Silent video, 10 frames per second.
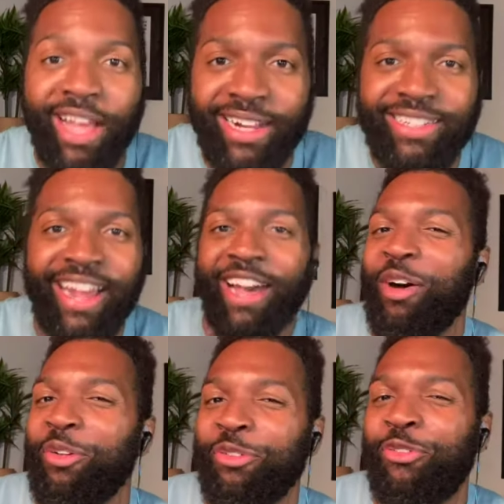people who
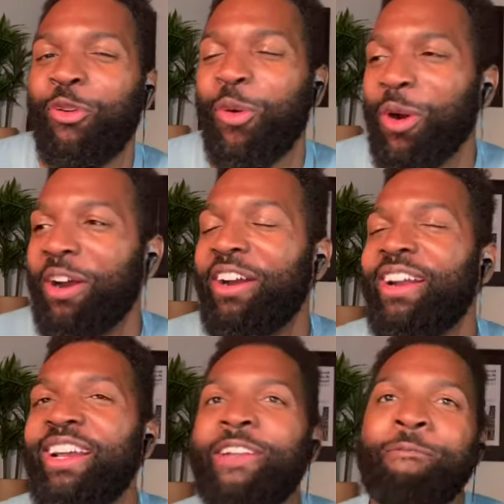bring me to their
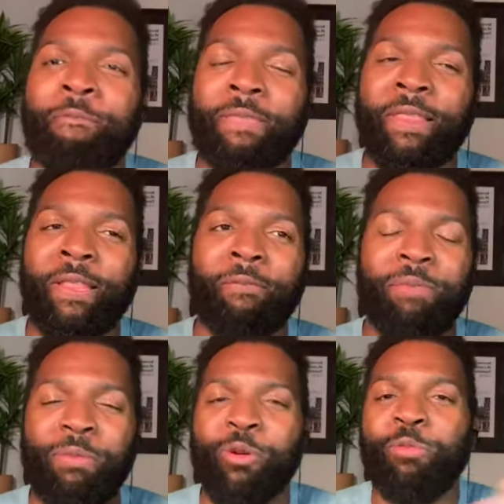schools and their
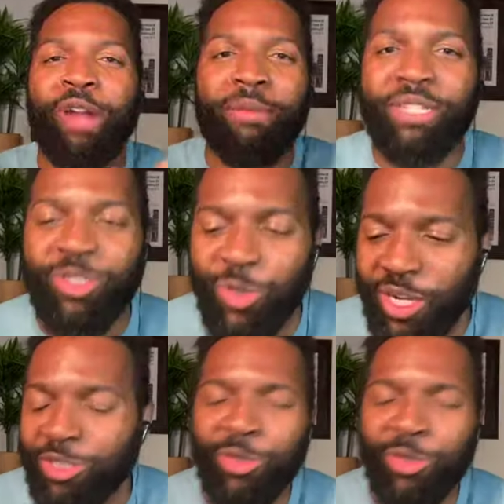organizations and their companies